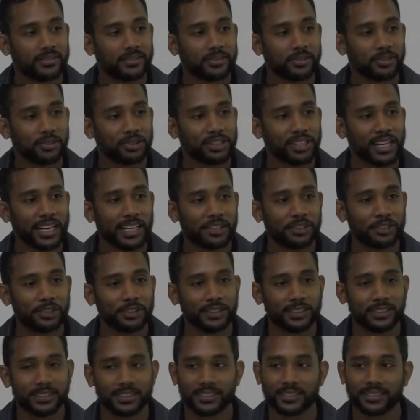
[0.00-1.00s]
No
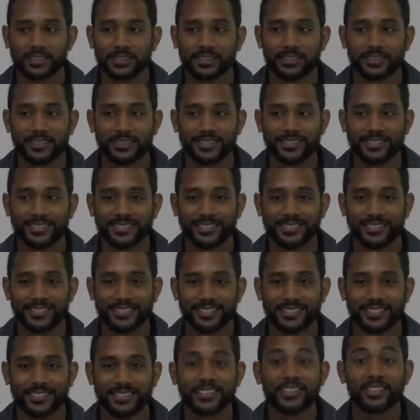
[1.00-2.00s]
shadows?
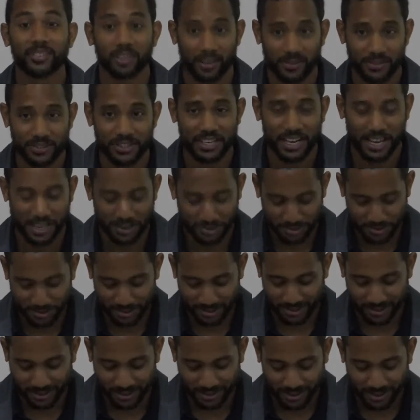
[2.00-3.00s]
You have
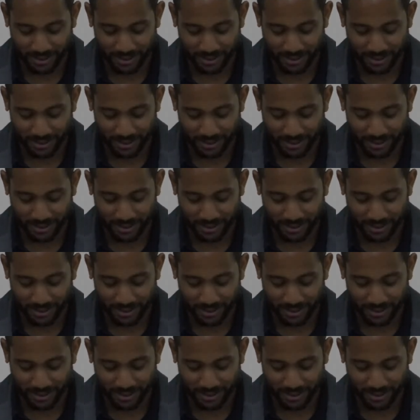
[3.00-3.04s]
shadows?